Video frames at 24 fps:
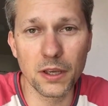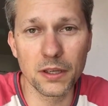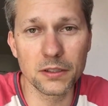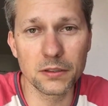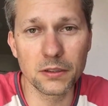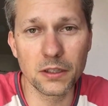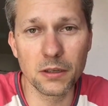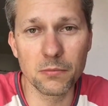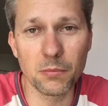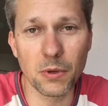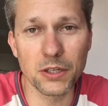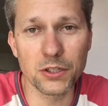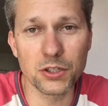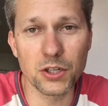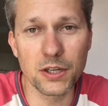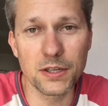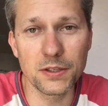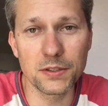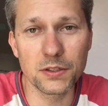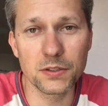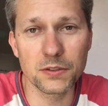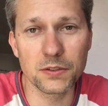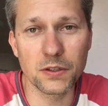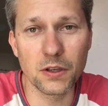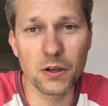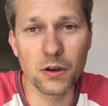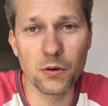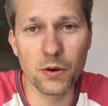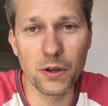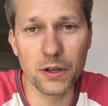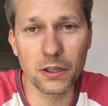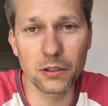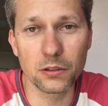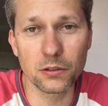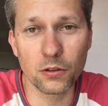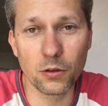and get my changes
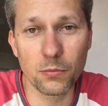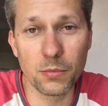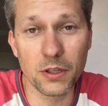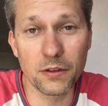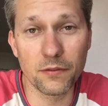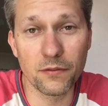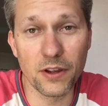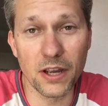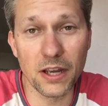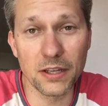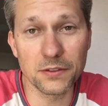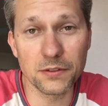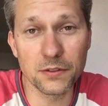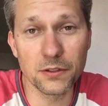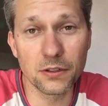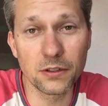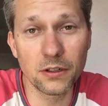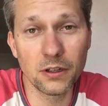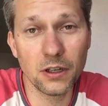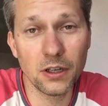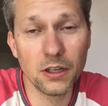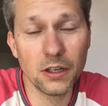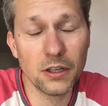going a little bit faster.